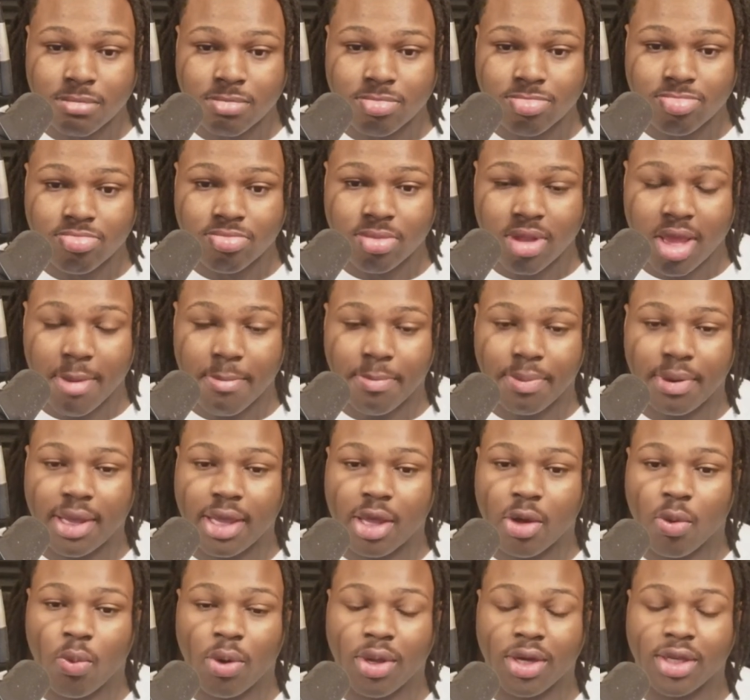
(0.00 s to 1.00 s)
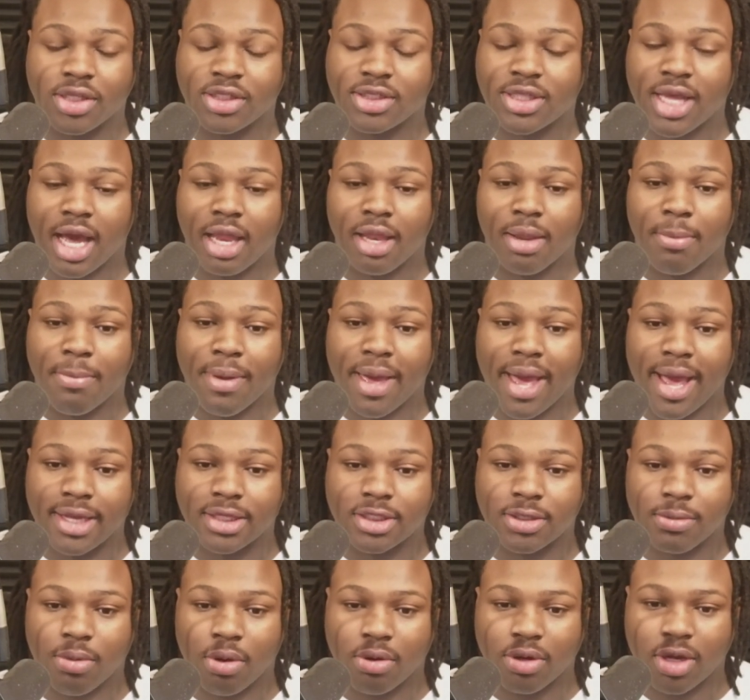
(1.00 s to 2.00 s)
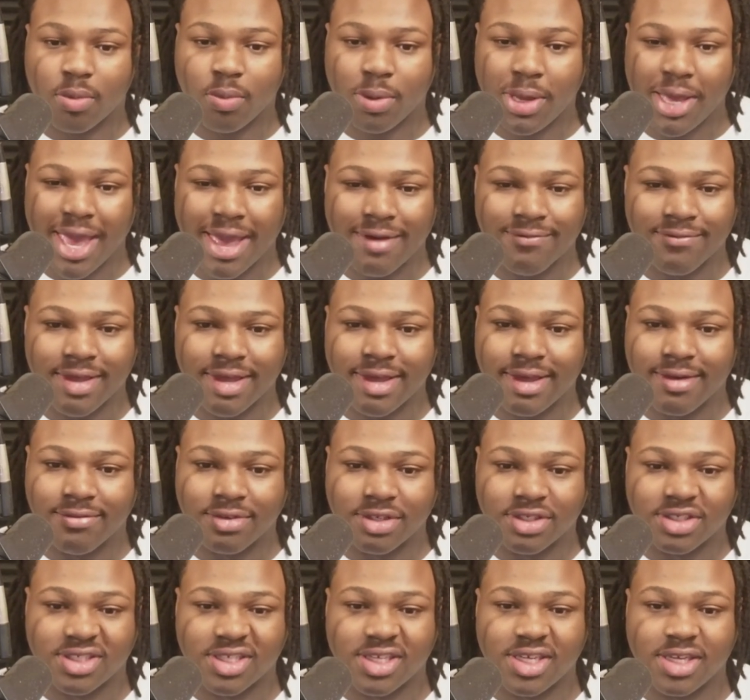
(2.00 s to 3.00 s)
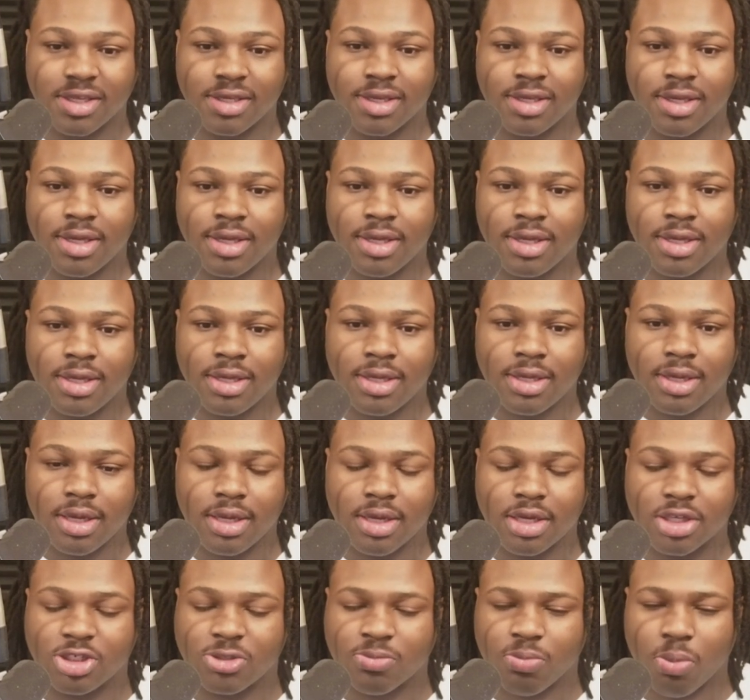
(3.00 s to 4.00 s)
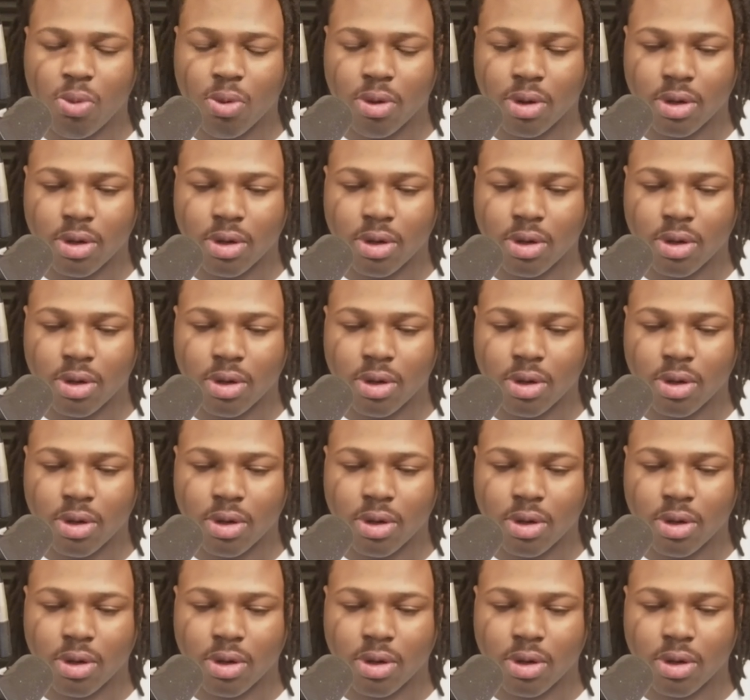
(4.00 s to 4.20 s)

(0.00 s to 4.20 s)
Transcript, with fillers: And play a winning style of basketball that we have ever seen in the sport.